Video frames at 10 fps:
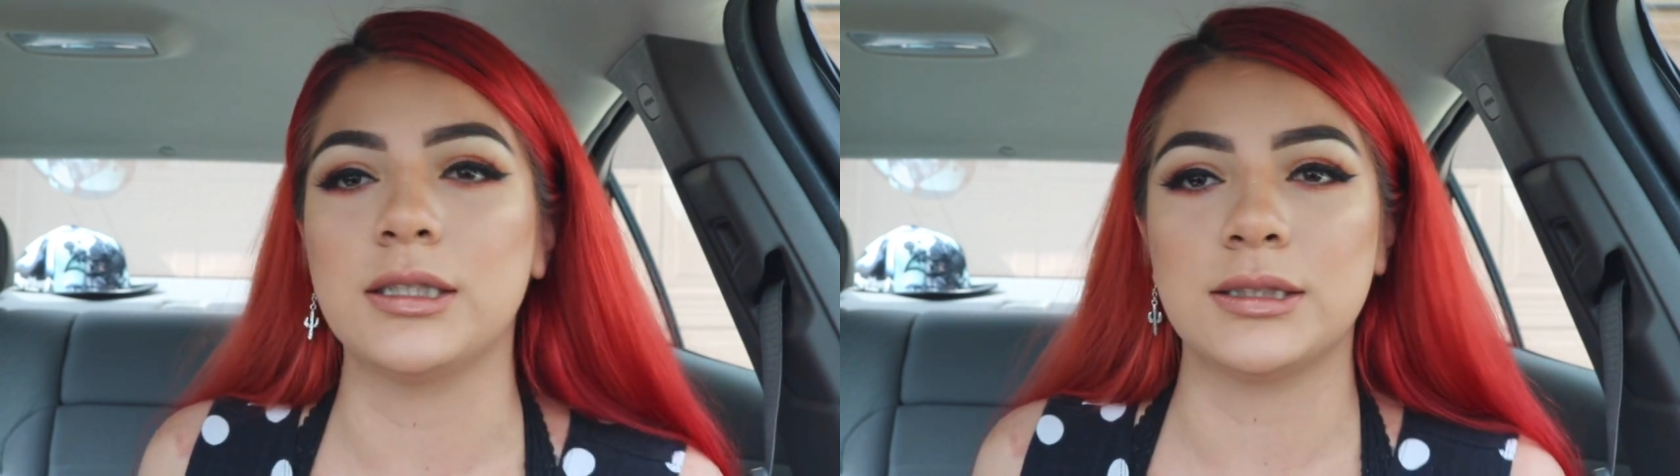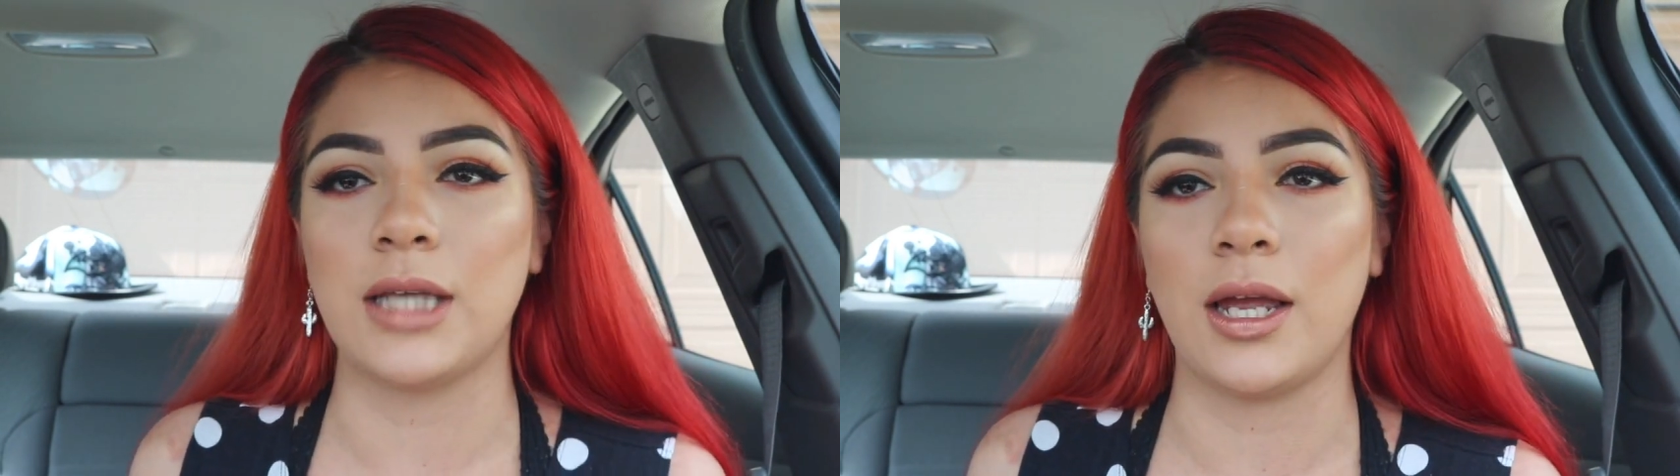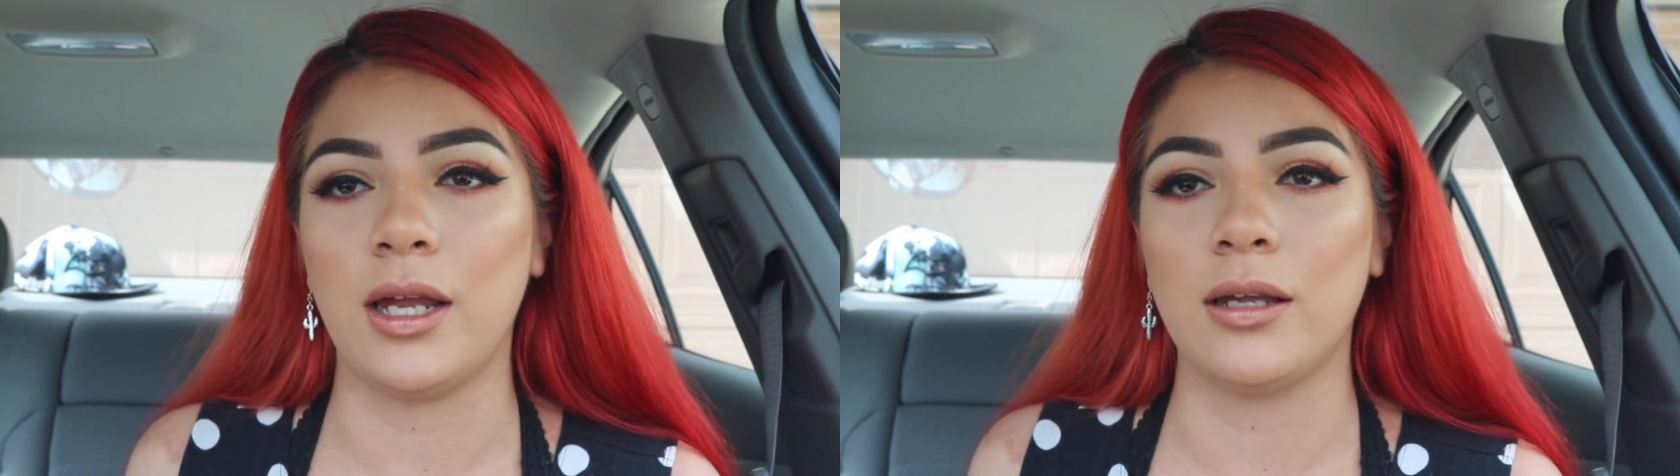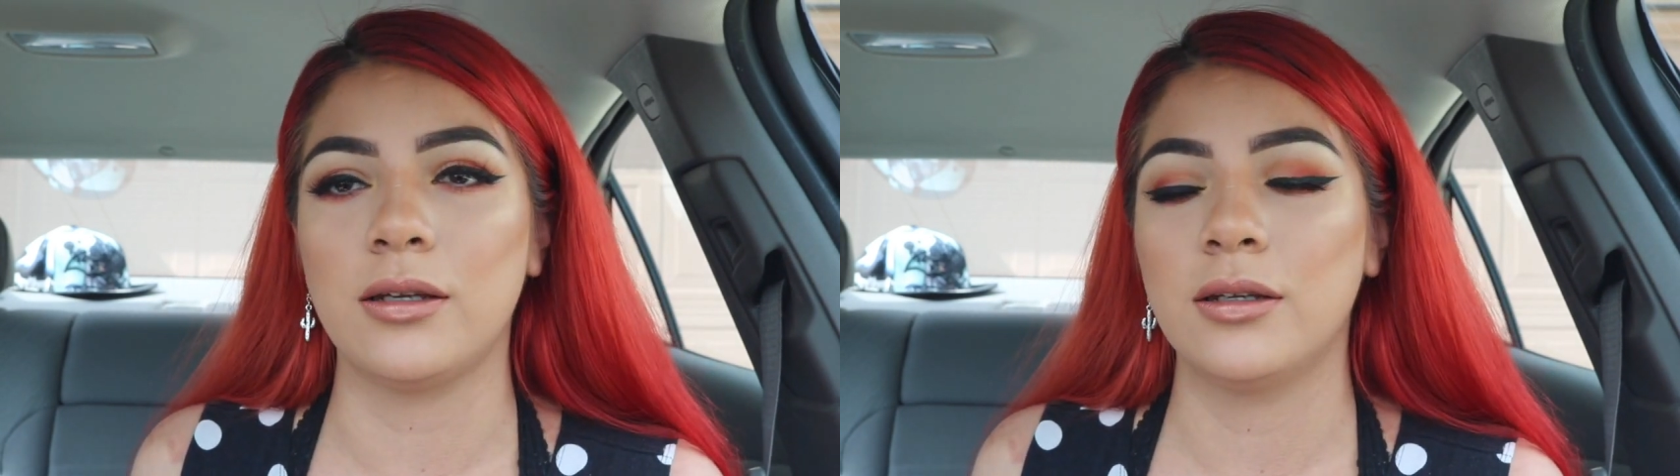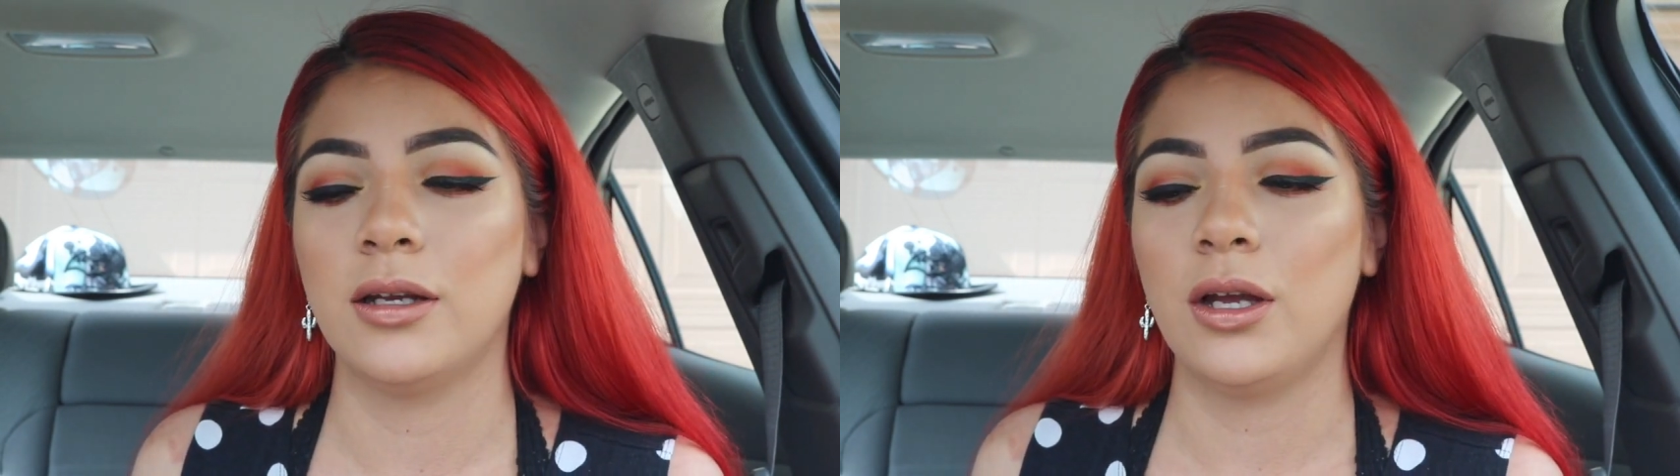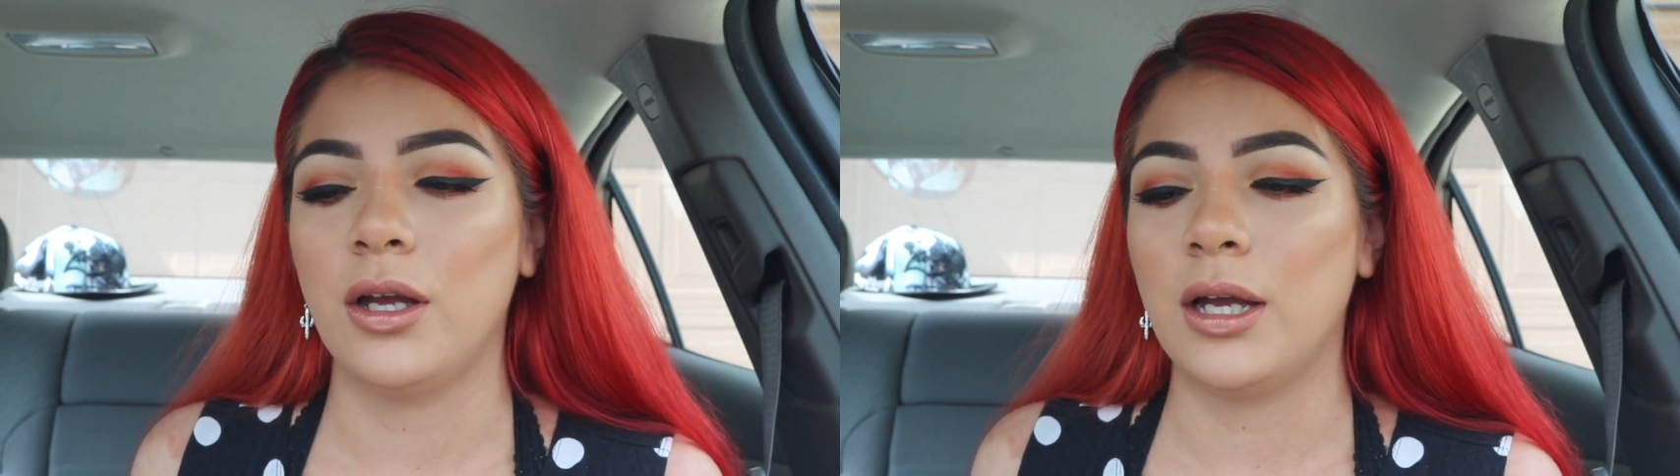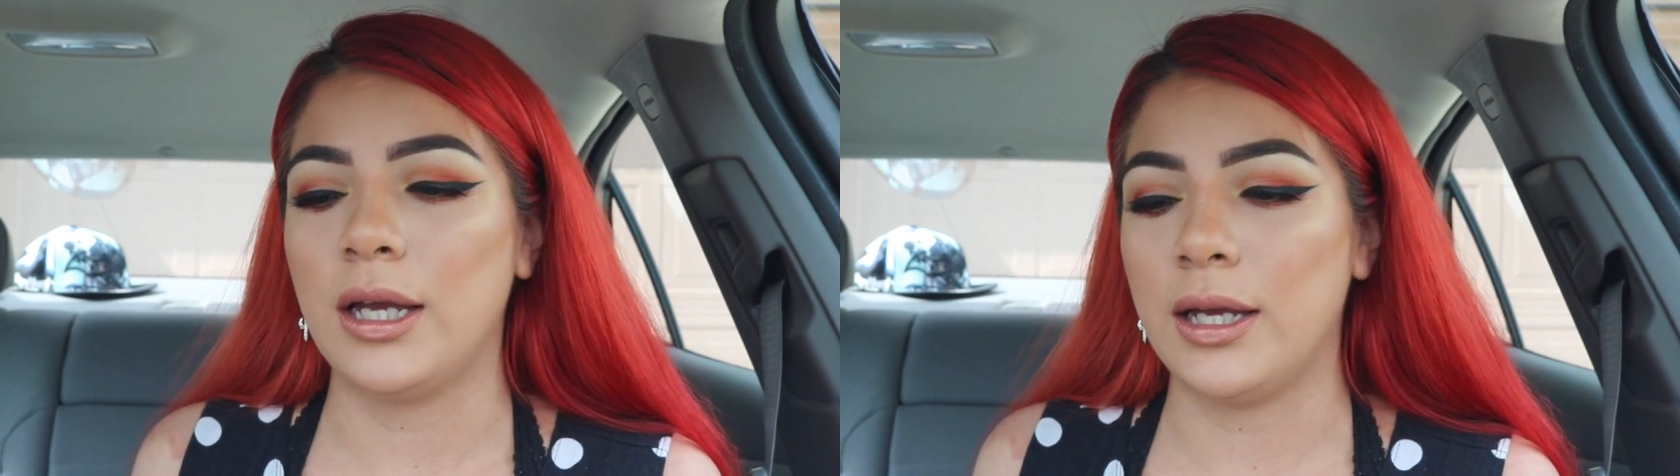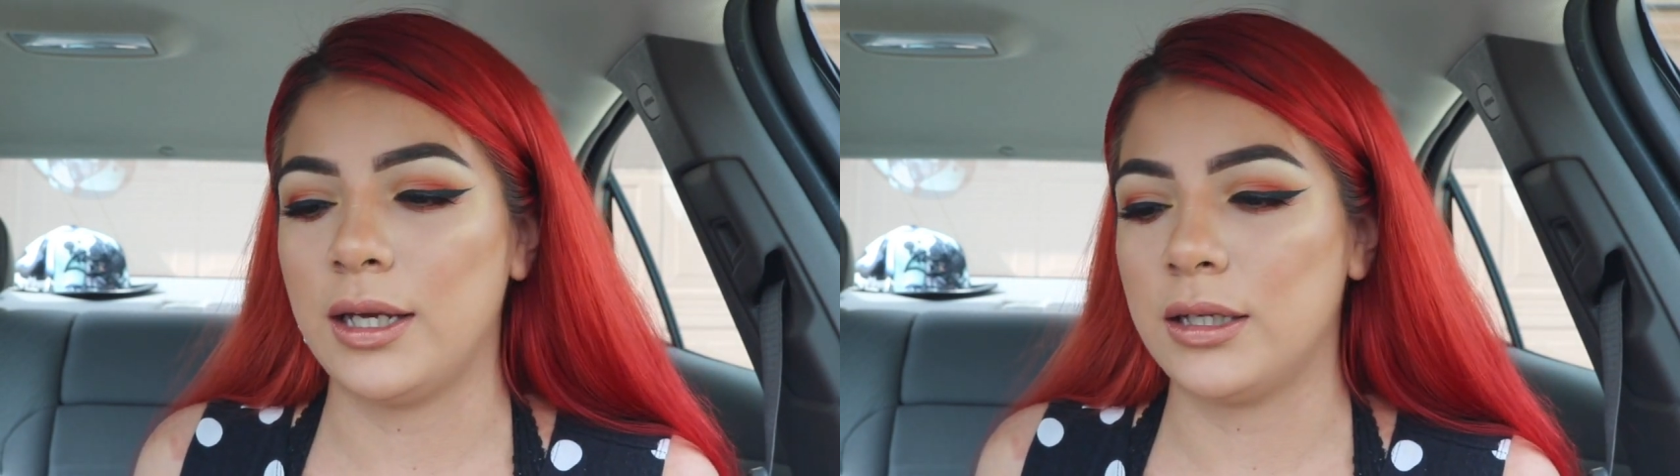they say,
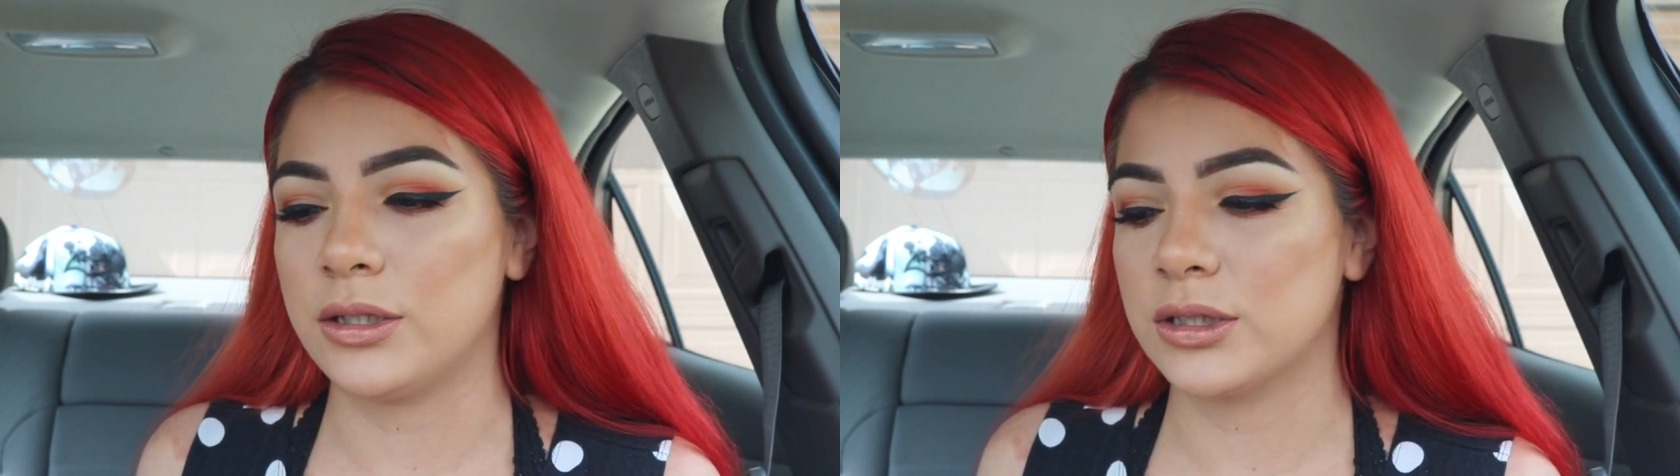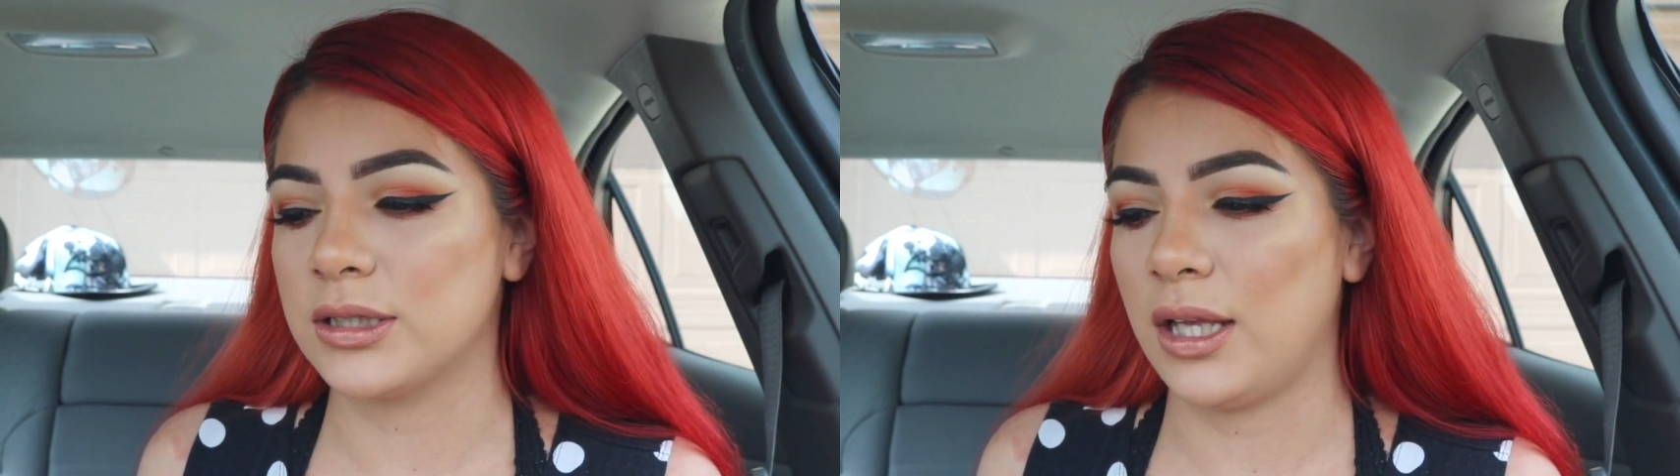and just